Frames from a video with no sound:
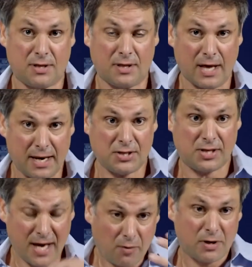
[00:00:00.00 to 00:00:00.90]
that is
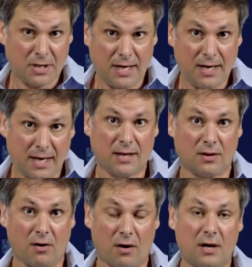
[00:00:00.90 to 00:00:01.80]
guaranteed
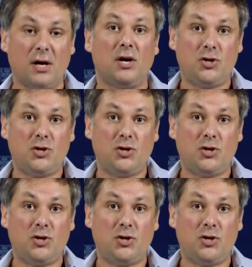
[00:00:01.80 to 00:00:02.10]
in law